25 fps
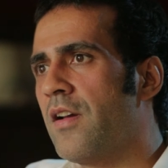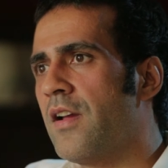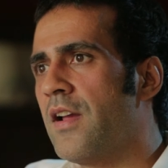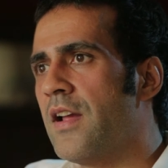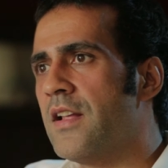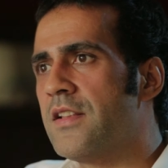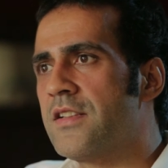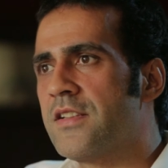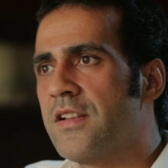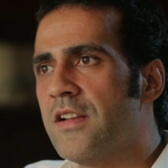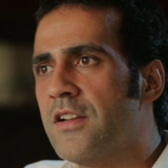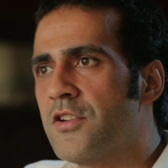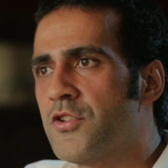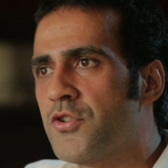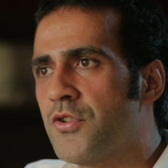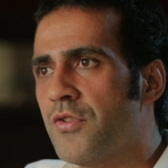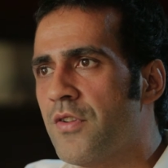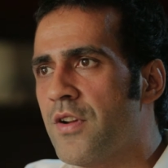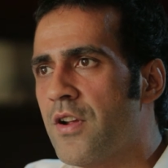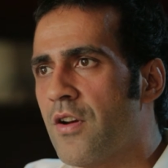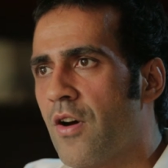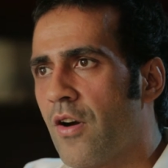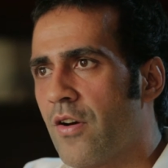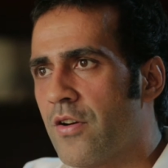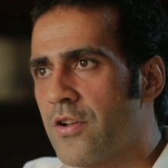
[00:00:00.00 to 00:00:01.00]
its
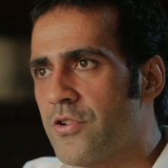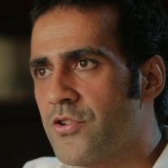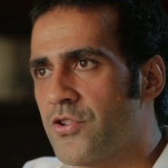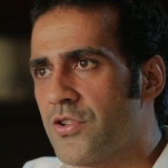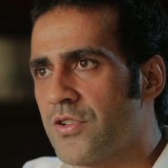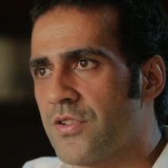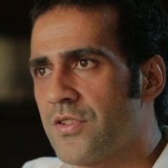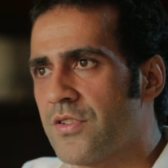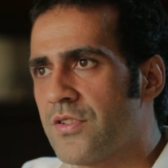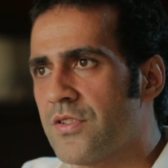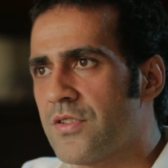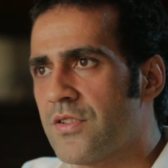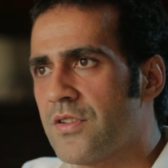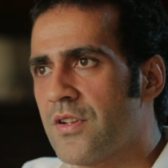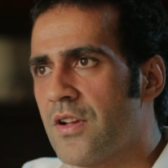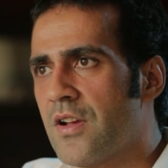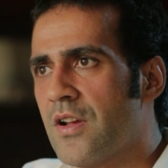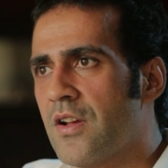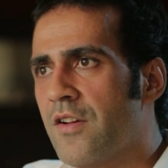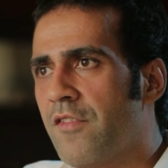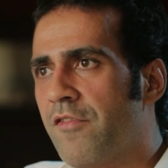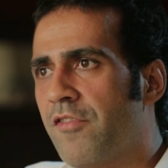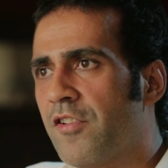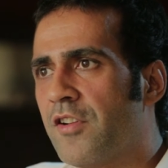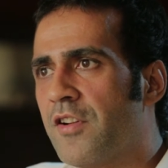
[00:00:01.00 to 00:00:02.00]
literary origins,
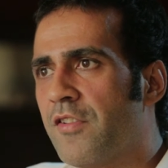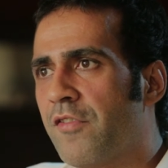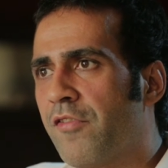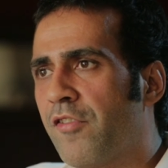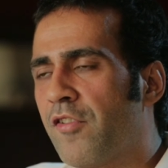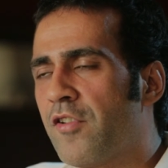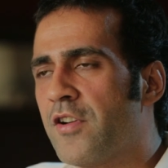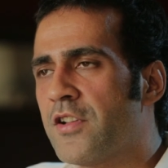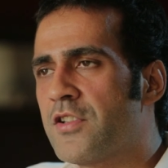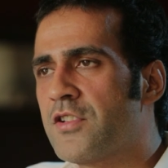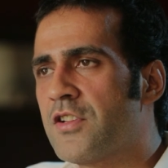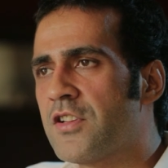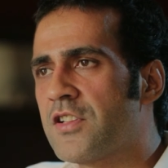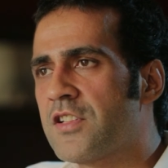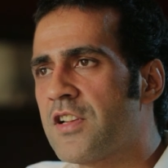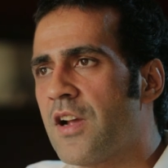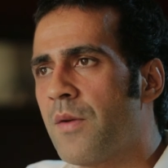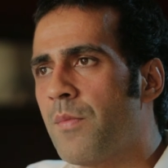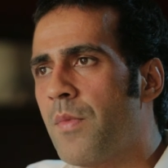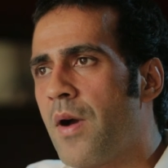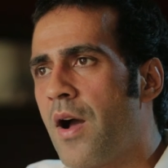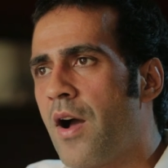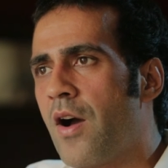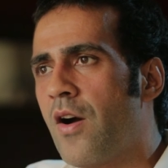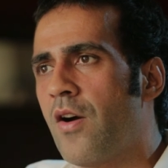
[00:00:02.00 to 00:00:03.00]
for, for it to
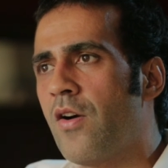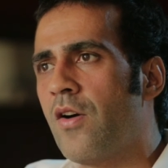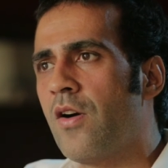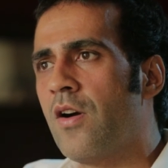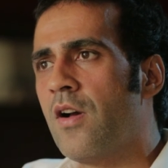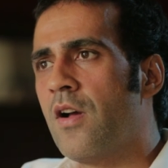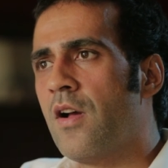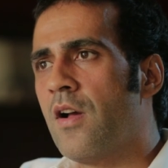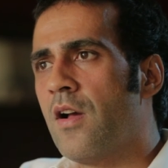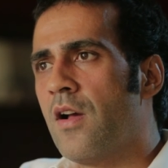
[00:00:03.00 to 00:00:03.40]
somehow